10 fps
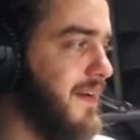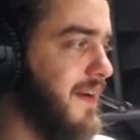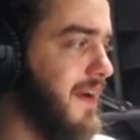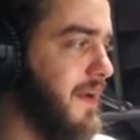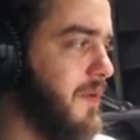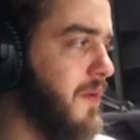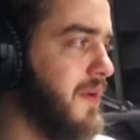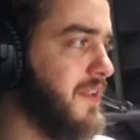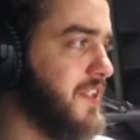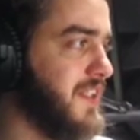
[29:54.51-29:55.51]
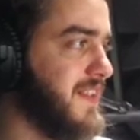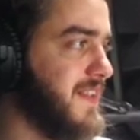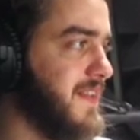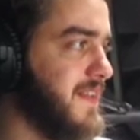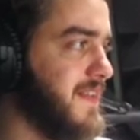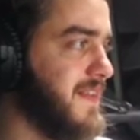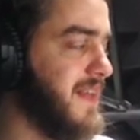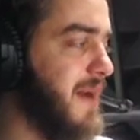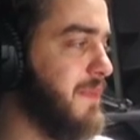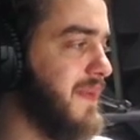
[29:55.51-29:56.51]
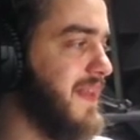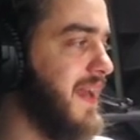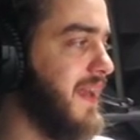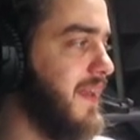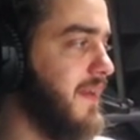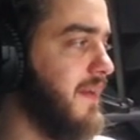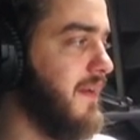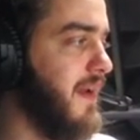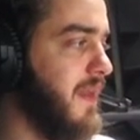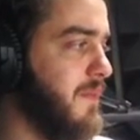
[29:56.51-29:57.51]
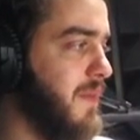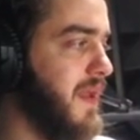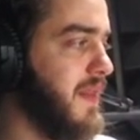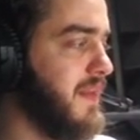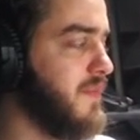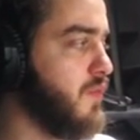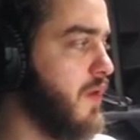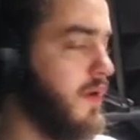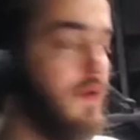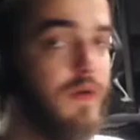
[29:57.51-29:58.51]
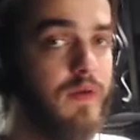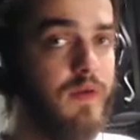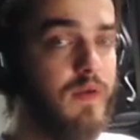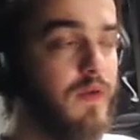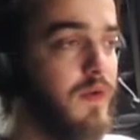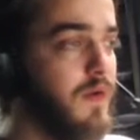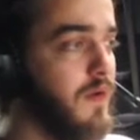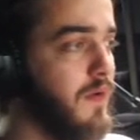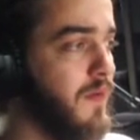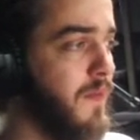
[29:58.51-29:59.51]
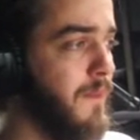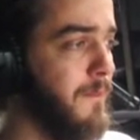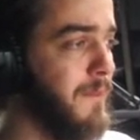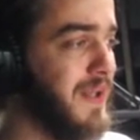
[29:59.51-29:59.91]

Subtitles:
I don't want to just stop attacking and play this one. But